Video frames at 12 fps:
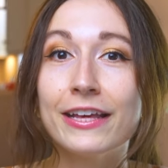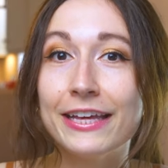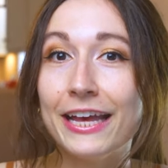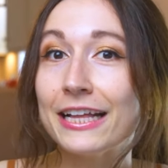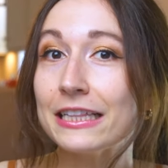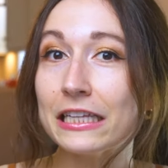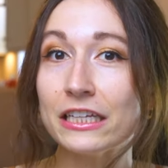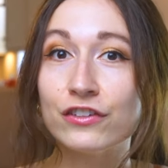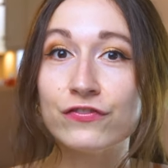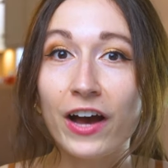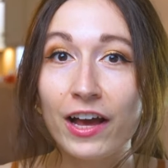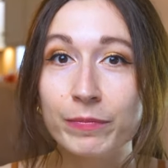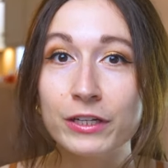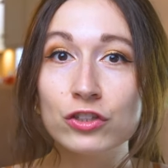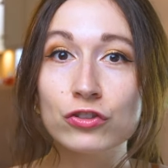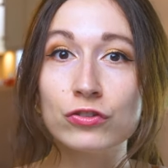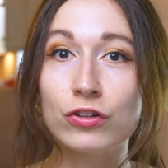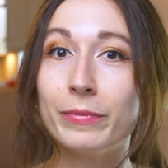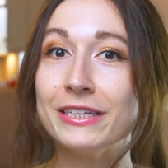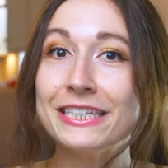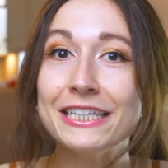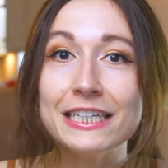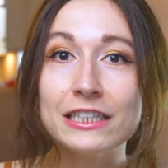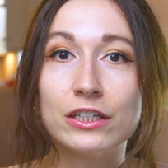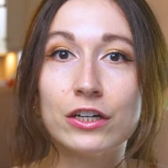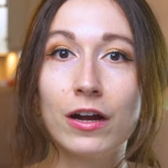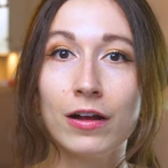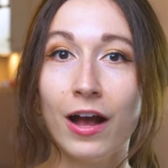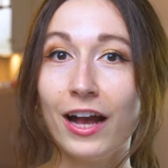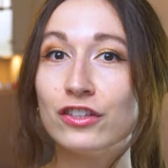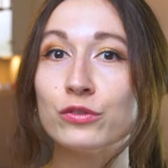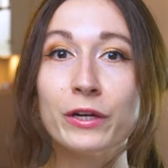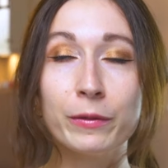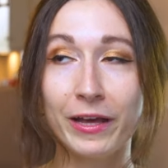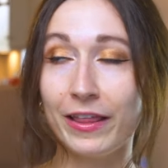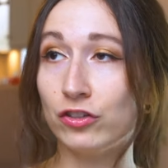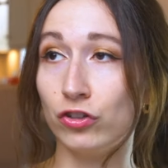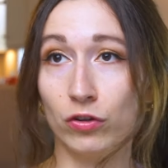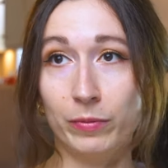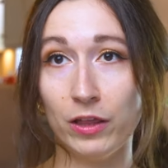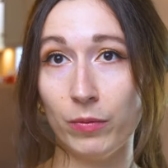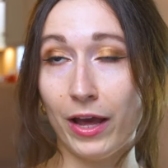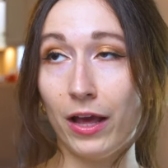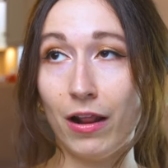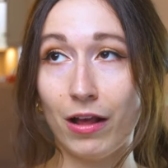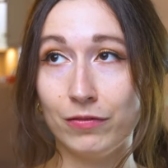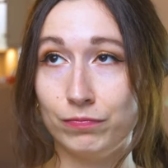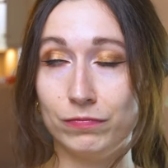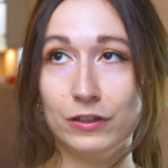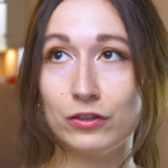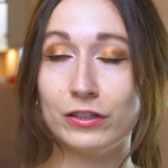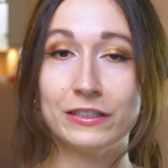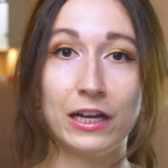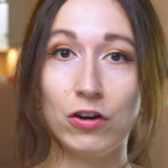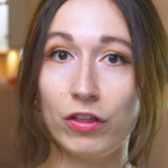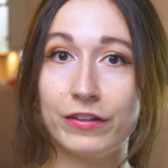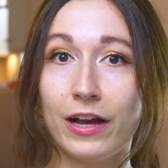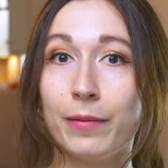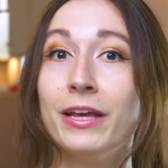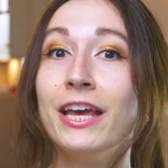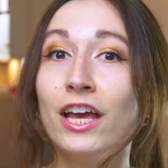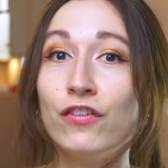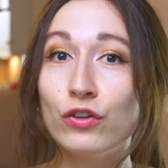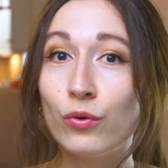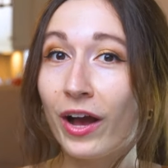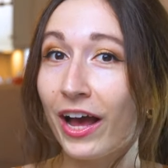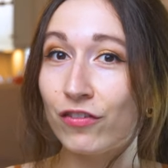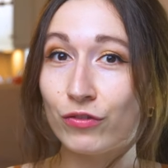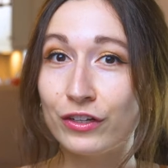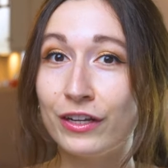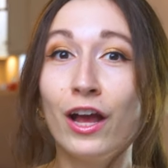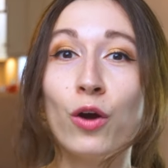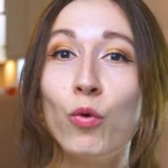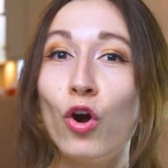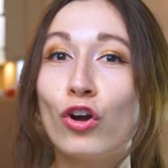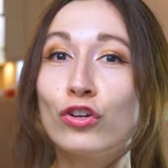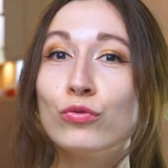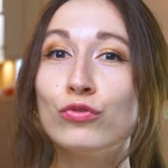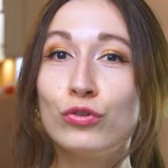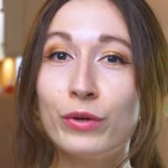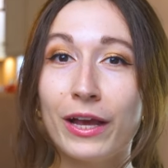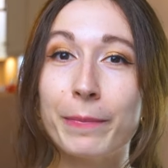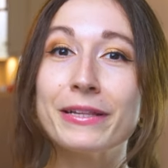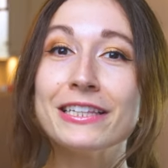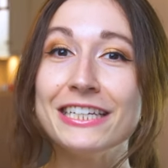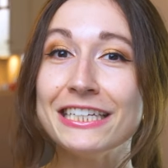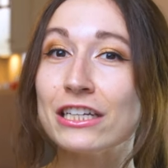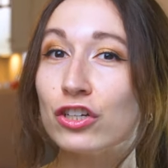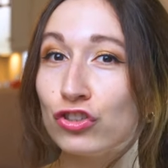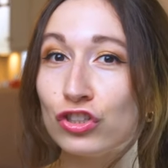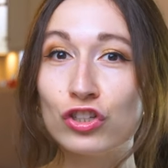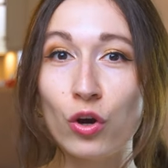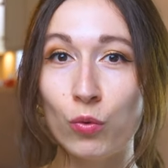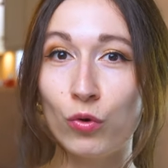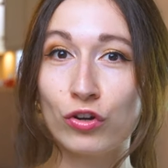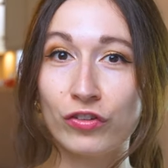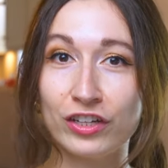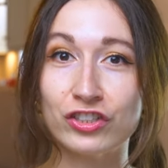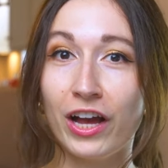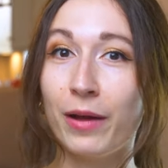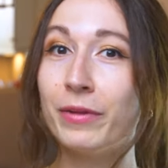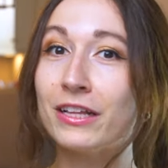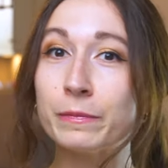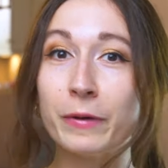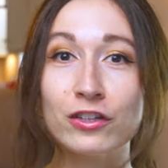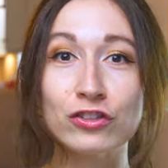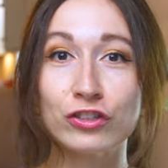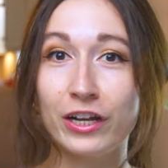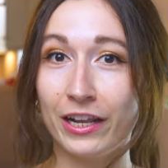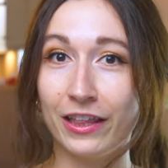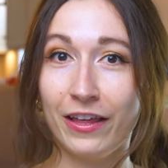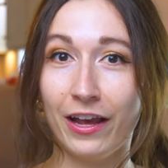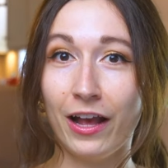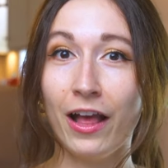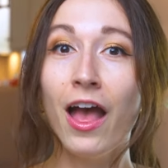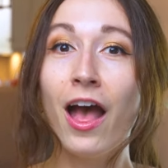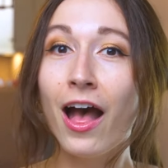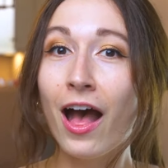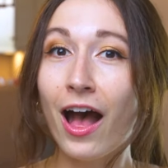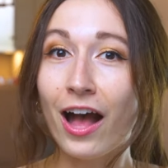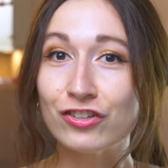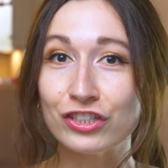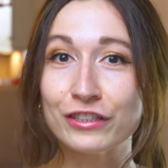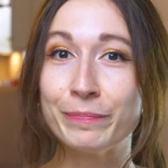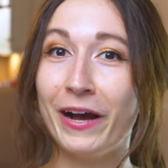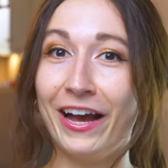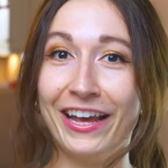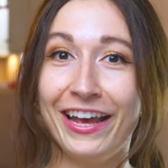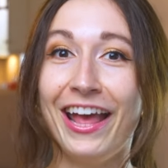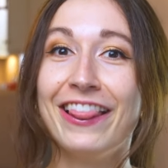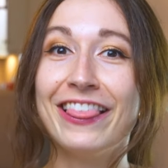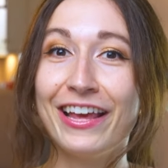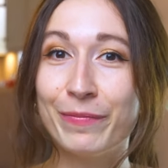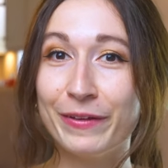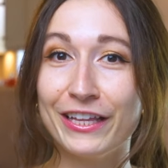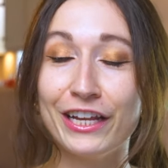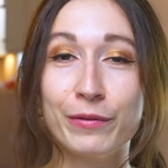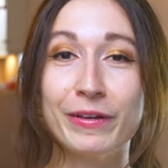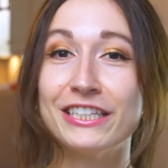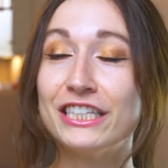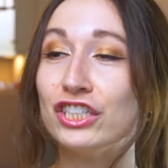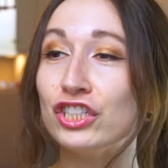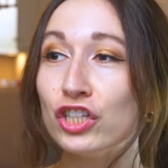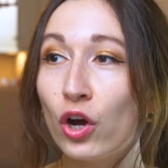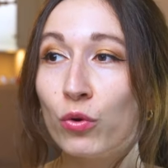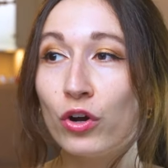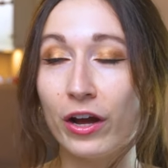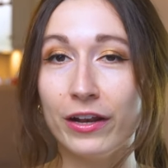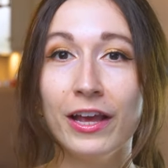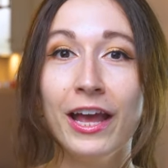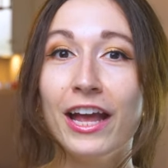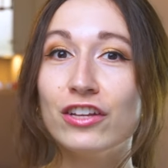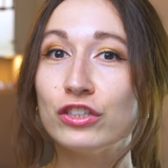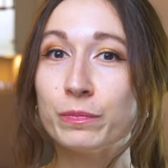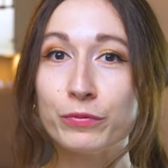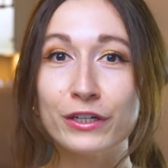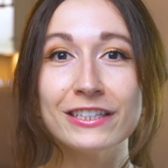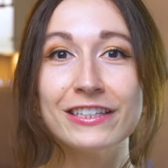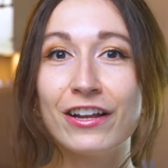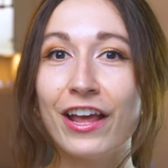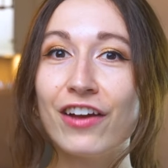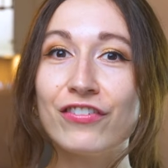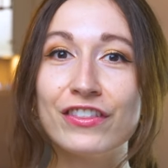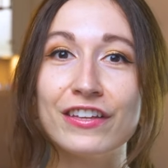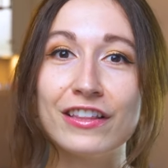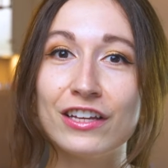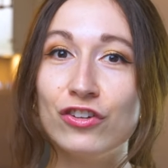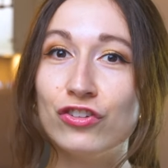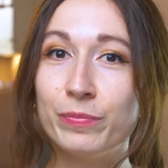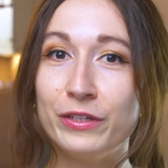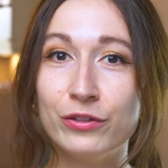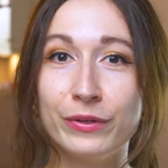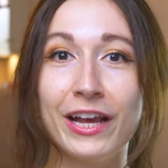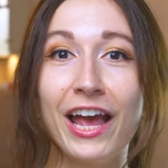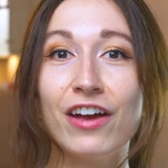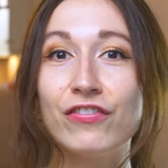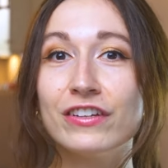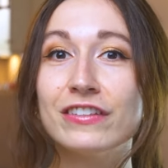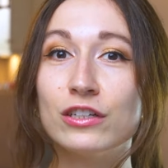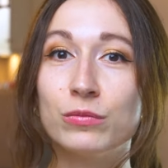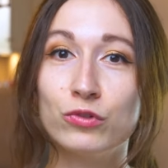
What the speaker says: Get like the 5-minute journal. It makes it easier. I swear by that journal, by the way, and I literally say it all the time. If you don't have one, what are you doing? Please just go order that shit. I'm not sponsored or anything. Just buy it and thank me later, because it's so good. It just breaks down everything that you should be doing every single